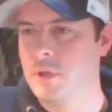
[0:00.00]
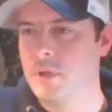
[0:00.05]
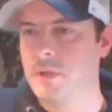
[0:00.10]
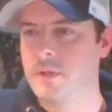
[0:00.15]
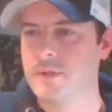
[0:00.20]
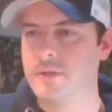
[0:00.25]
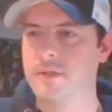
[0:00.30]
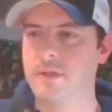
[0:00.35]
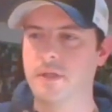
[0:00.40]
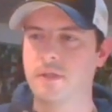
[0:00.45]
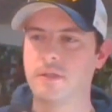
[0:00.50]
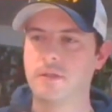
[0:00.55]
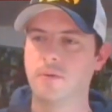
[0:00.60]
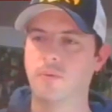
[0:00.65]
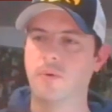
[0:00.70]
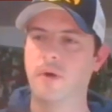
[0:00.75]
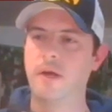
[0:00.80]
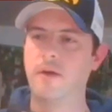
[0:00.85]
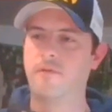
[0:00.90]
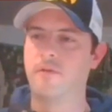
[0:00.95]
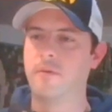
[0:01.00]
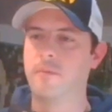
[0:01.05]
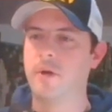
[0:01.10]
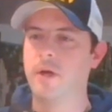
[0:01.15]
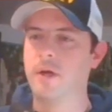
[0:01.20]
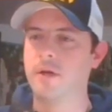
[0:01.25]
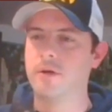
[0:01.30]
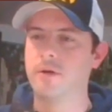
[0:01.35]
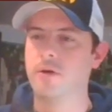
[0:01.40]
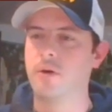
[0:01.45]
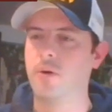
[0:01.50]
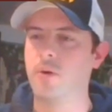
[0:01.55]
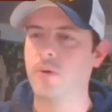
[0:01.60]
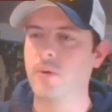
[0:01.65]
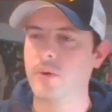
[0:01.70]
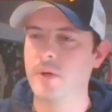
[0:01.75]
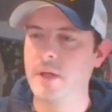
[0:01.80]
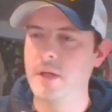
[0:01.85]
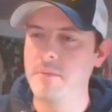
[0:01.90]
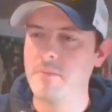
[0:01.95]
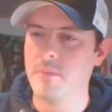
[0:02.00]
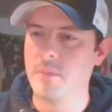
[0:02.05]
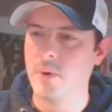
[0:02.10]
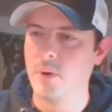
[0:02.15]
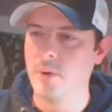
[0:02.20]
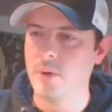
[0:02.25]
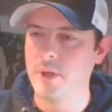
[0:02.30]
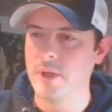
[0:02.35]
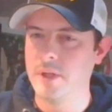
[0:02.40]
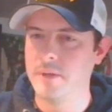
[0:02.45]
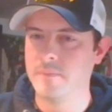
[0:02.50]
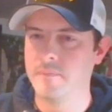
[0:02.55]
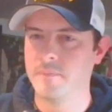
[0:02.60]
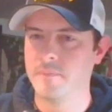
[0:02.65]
6 away from 100. Holy moly.